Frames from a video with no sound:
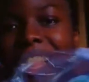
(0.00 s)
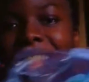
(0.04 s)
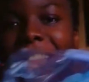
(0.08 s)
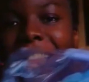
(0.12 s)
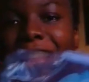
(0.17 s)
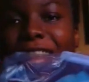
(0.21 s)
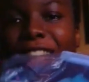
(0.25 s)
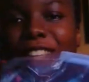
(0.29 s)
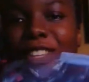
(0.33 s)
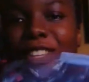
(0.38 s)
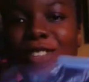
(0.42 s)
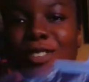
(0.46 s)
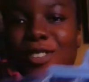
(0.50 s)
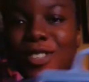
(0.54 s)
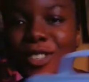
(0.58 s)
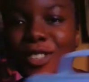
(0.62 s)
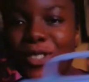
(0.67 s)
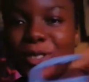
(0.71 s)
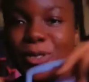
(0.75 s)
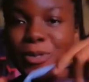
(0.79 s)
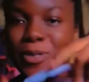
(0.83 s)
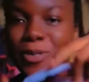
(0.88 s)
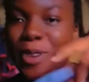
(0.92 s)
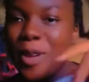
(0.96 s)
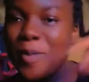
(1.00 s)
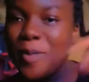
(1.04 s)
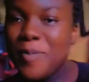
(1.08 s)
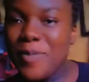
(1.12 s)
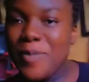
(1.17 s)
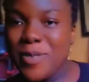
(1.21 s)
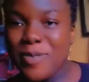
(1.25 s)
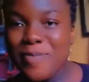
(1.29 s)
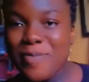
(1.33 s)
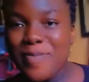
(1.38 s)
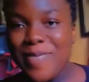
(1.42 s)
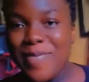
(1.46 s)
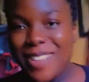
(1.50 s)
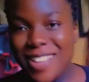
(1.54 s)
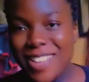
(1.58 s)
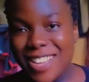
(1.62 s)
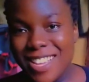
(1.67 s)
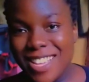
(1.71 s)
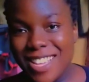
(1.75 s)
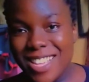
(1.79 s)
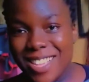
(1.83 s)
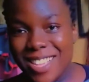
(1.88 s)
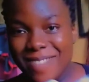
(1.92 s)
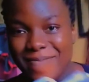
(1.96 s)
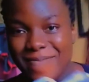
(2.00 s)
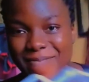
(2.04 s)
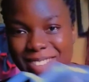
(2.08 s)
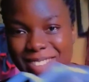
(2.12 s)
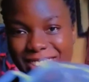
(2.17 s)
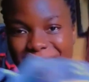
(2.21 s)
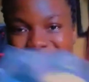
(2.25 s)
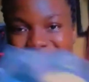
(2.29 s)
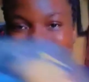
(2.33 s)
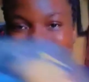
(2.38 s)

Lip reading: I can use it to wrap your baby.